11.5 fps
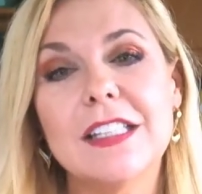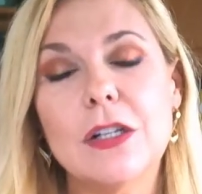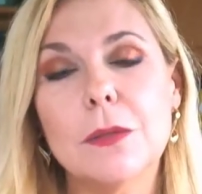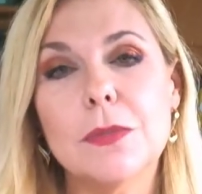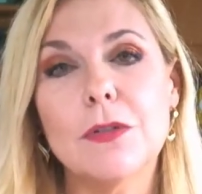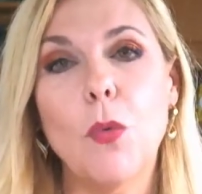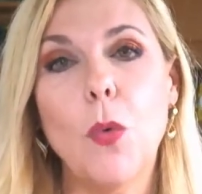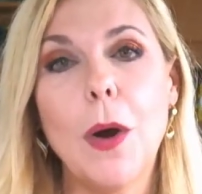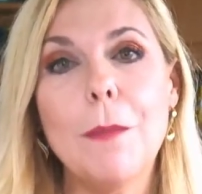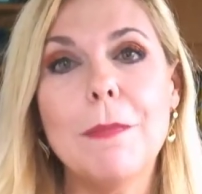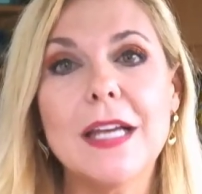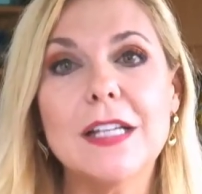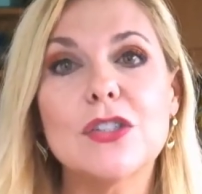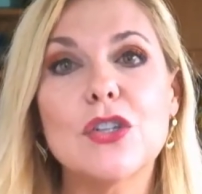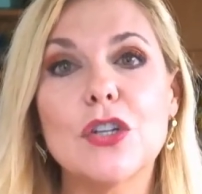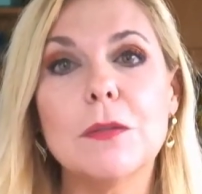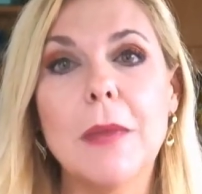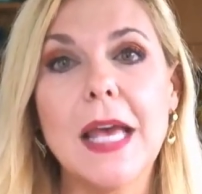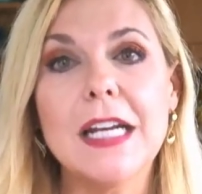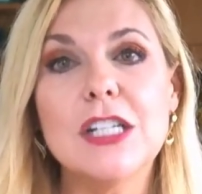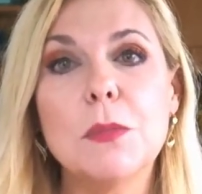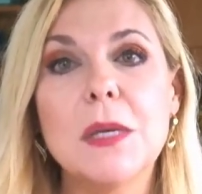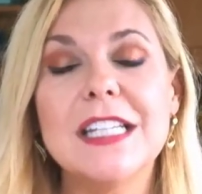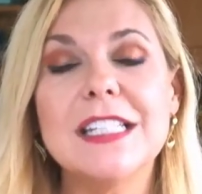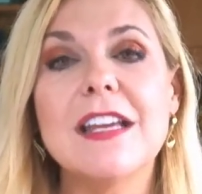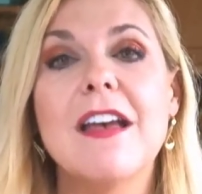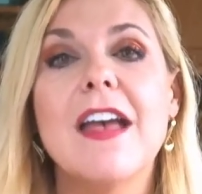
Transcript: terms of what makes good management